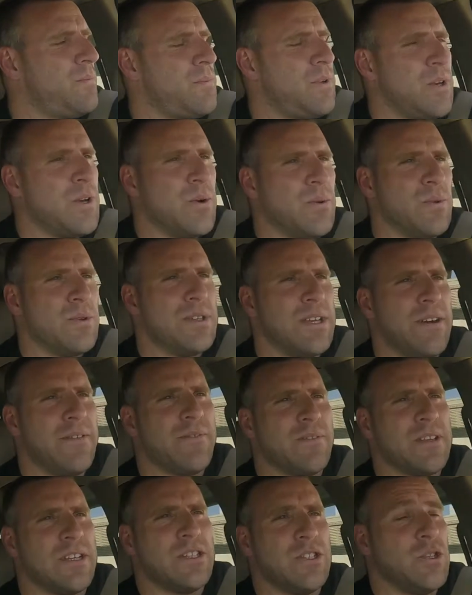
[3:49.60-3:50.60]
will
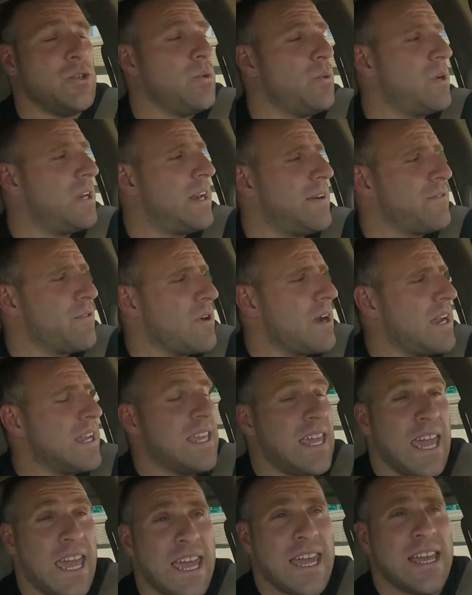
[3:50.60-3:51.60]
definitely do whatever I
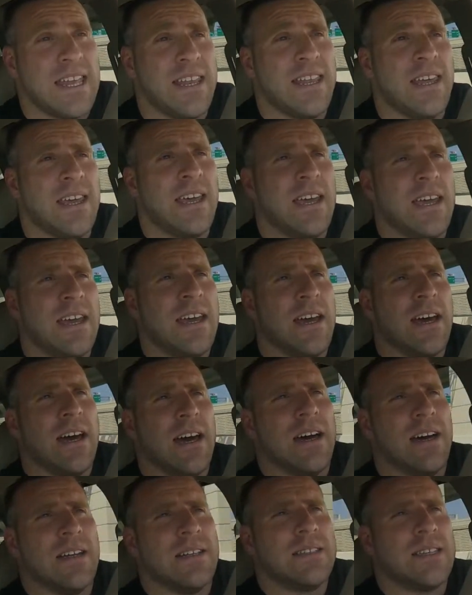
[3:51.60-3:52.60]
can
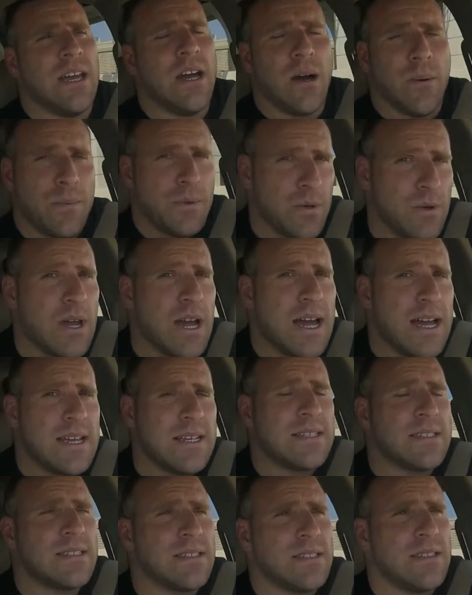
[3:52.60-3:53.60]
to help you
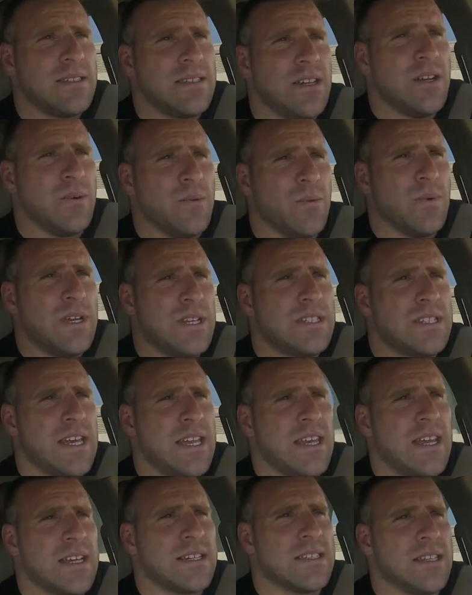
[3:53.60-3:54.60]
guys, reach
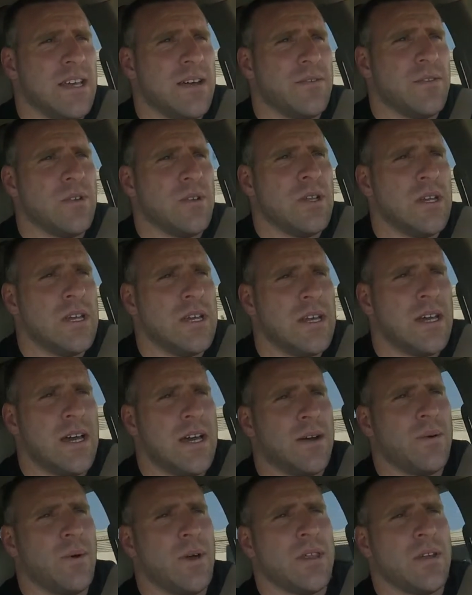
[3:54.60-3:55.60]
that next level,
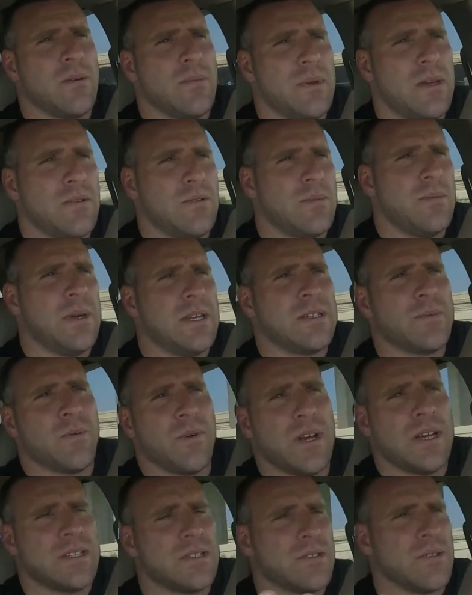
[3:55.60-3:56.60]
whether it be with bench
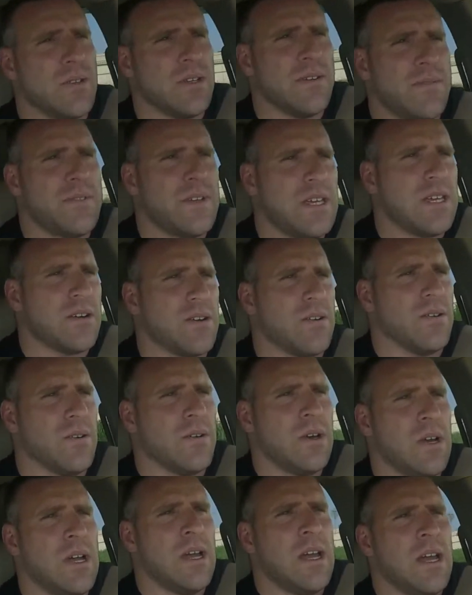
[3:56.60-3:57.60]
press or lifting, or
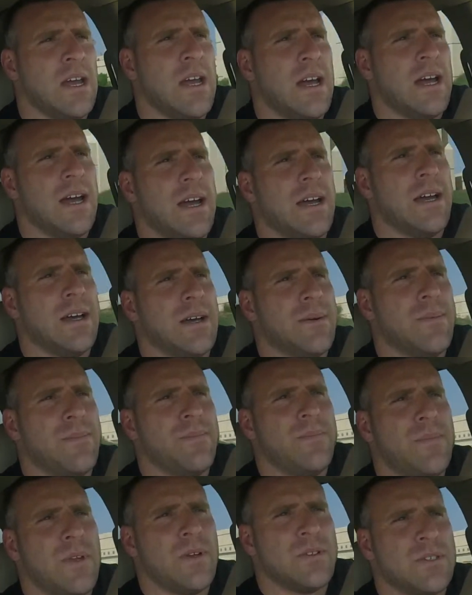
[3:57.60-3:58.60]

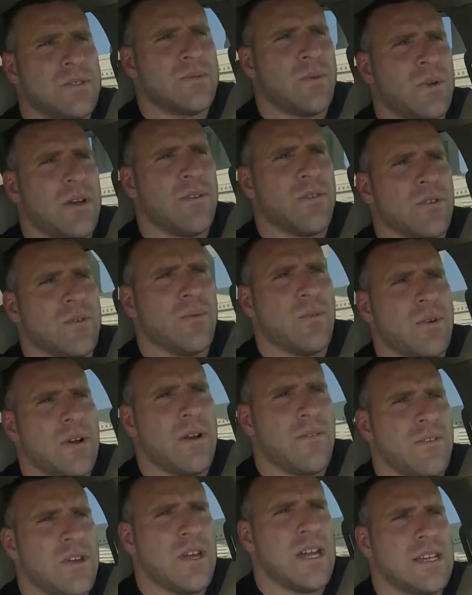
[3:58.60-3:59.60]
just
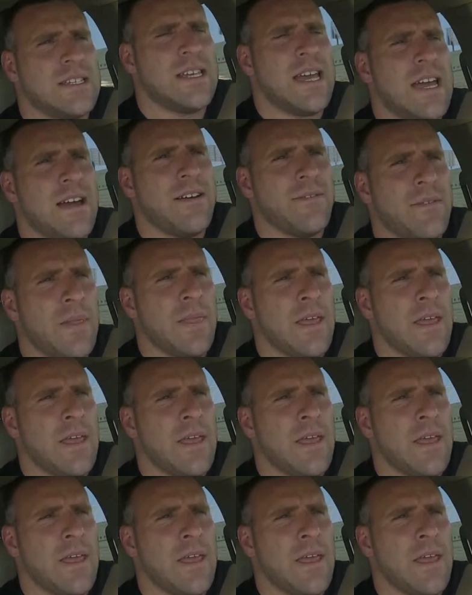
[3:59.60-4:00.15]
whatever you guys have.